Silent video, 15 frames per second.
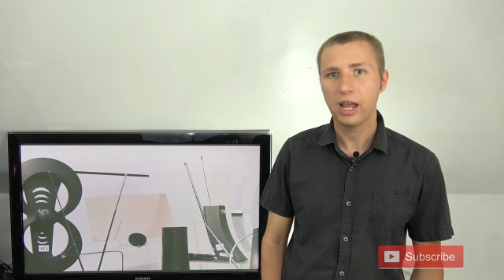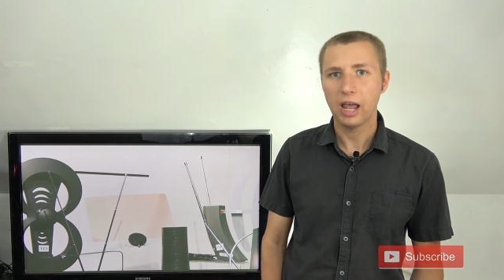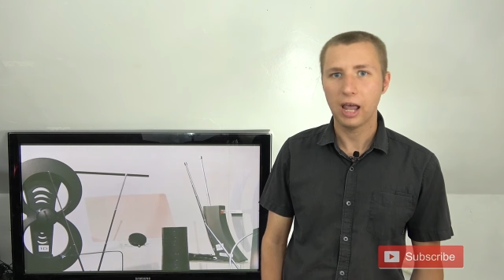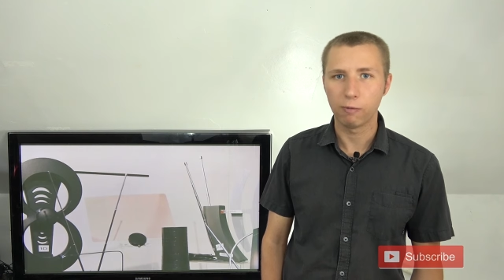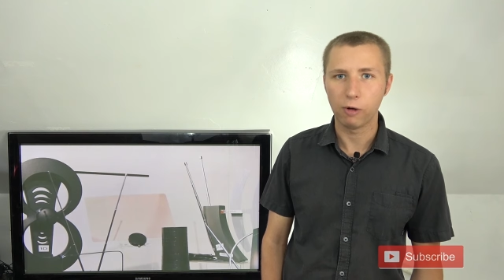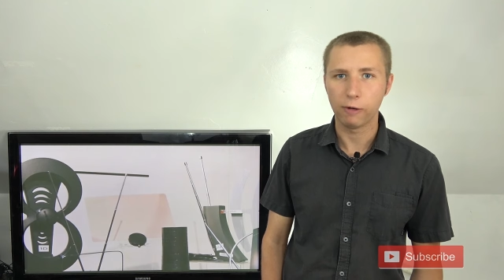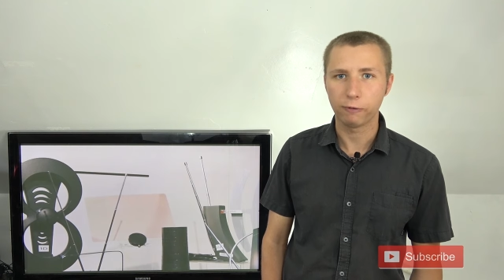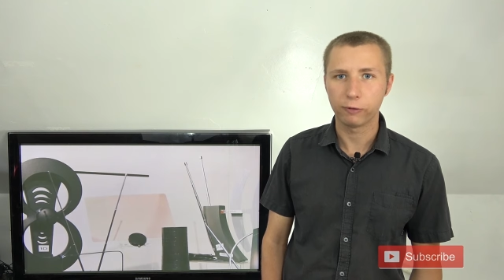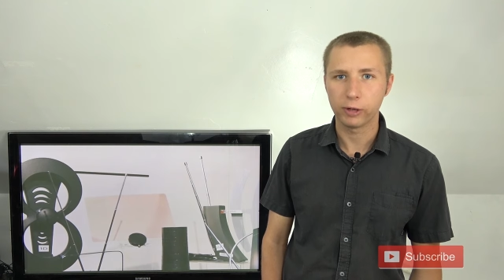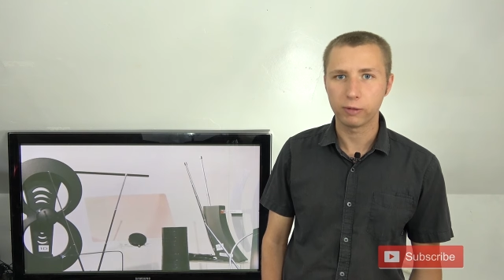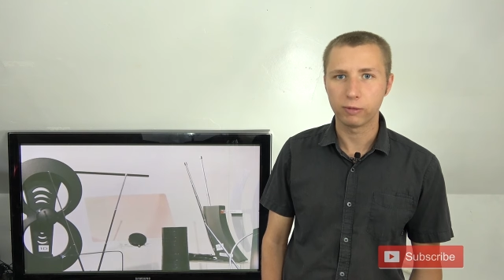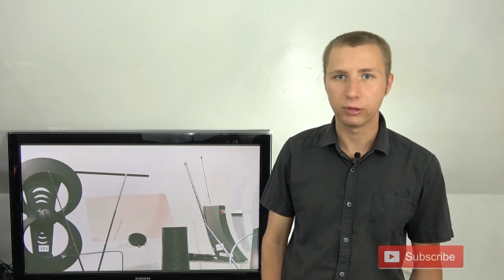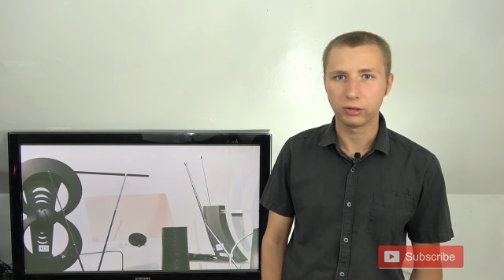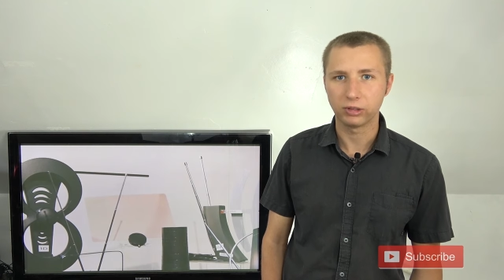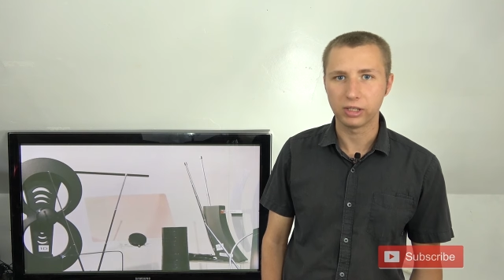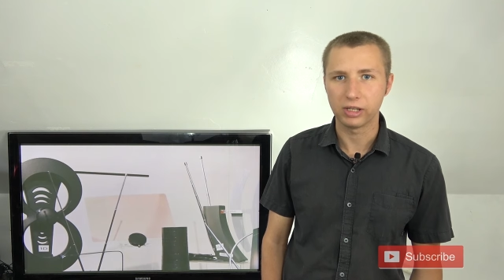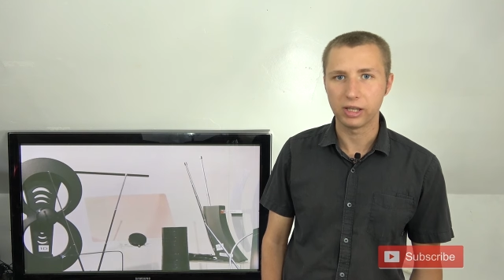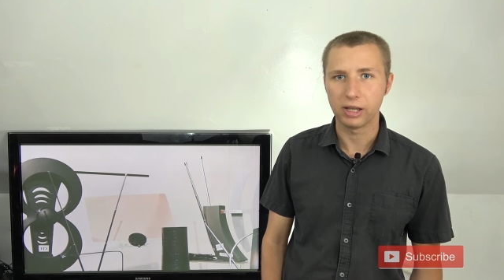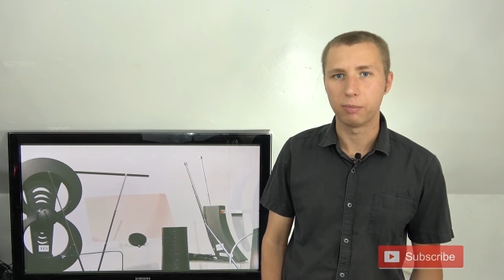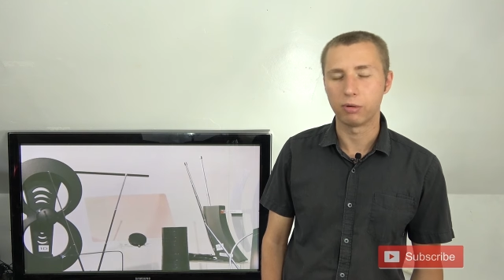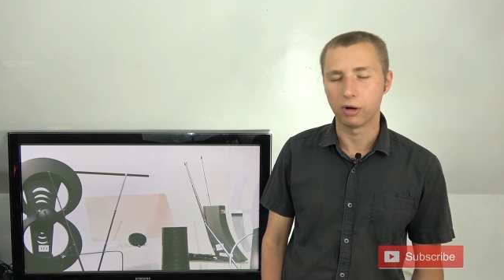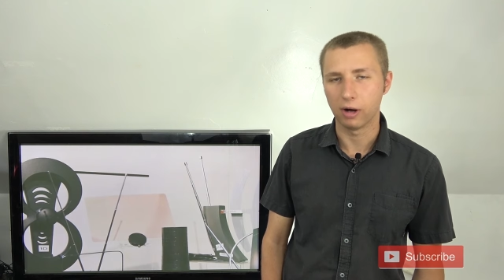and what frequency
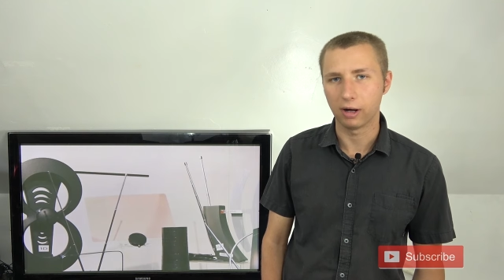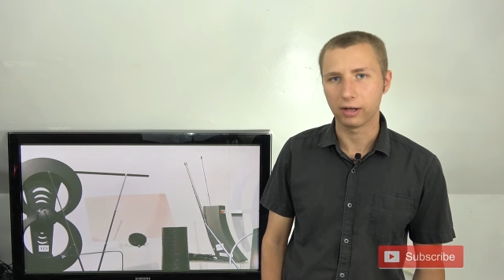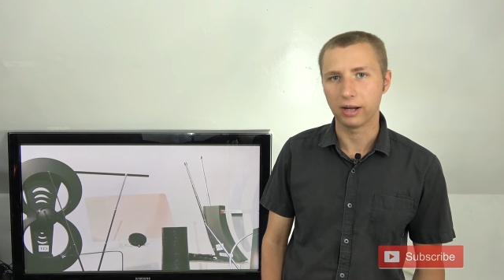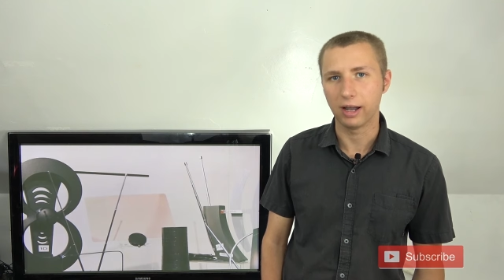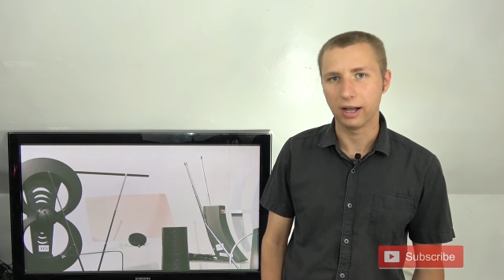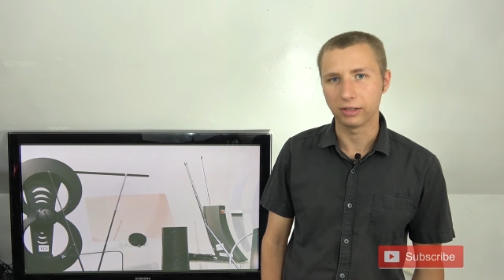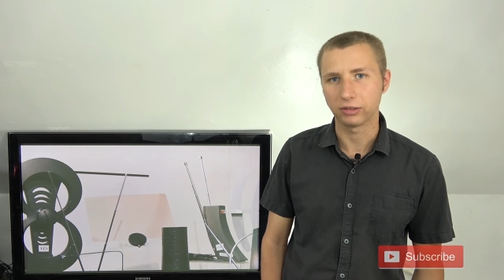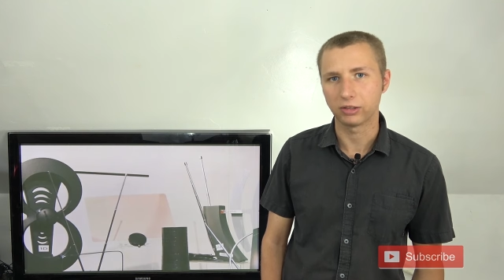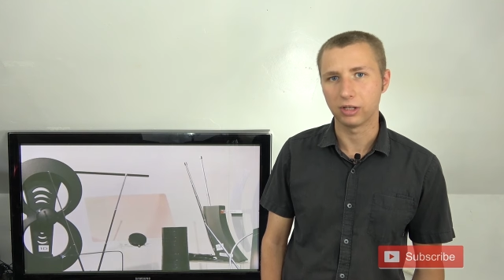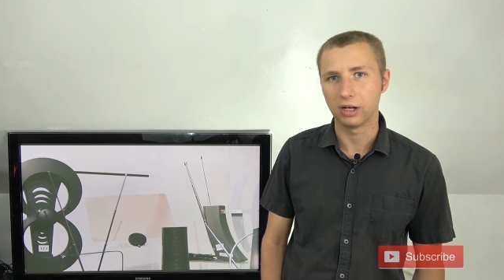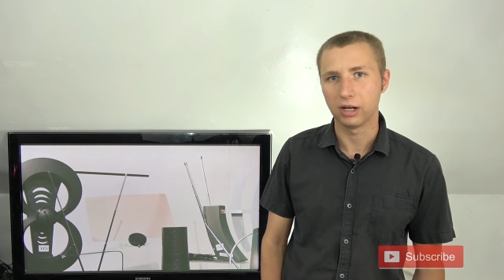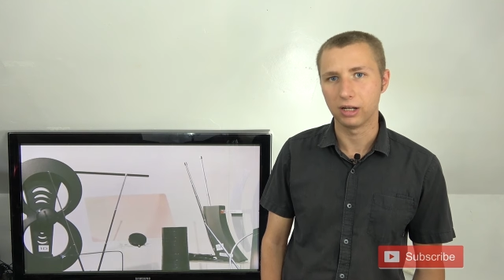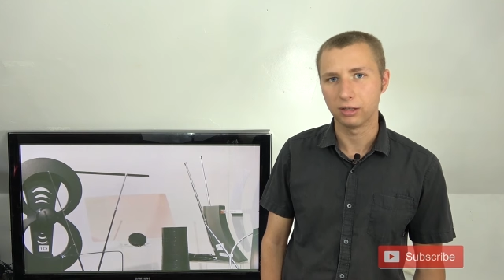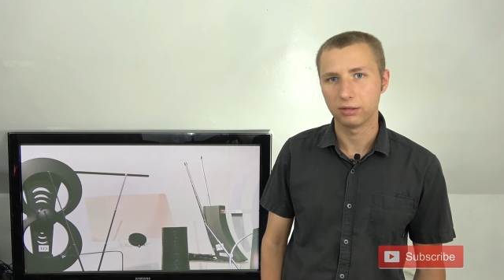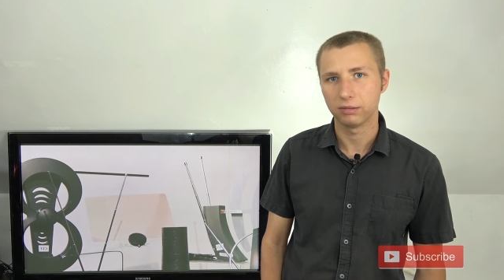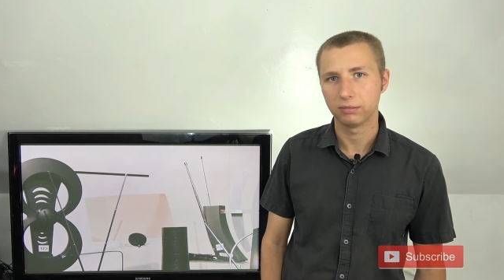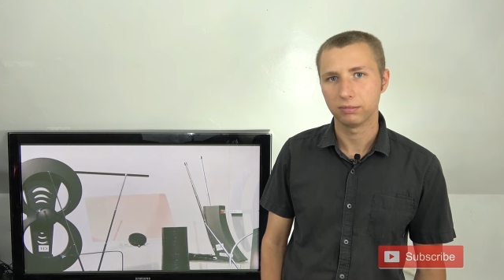they broadcast on.